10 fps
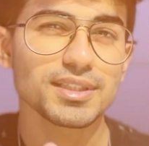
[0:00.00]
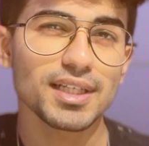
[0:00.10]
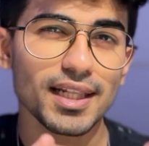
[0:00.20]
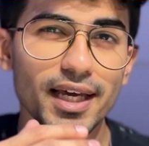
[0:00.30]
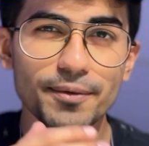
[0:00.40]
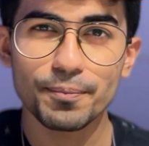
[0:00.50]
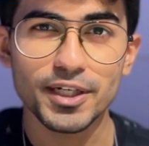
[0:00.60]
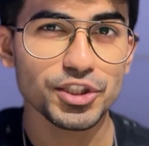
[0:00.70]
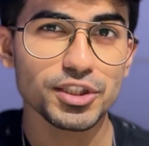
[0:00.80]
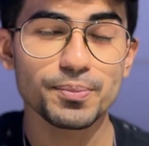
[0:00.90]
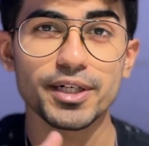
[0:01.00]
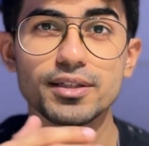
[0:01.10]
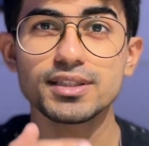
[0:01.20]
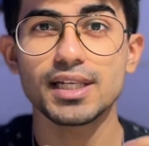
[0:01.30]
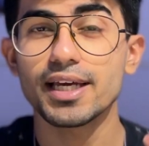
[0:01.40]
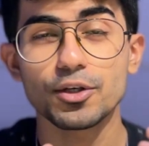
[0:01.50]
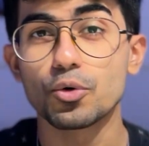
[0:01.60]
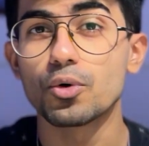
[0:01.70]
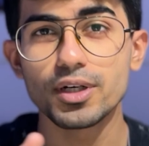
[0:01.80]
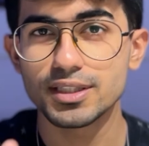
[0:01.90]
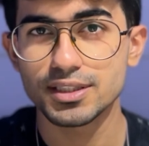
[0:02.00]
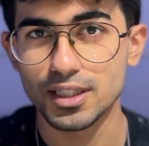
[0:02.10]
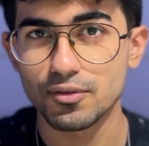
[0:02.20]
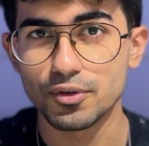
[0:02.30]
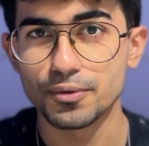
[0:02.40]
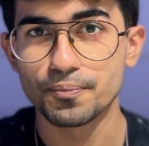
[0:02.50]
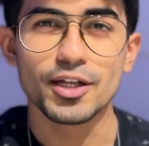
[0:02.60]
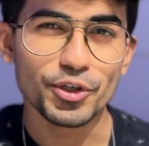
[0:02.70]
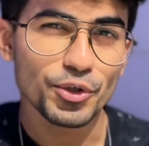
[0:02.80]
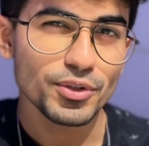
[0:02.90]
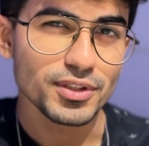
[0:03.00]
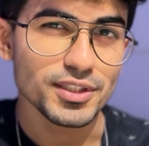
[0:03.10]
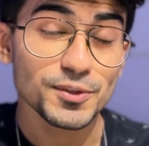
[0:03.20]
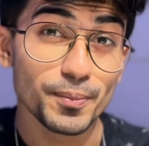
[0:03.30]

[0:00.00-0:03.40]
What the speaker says: is unlike precious metals like gold and silver. Now, due to this,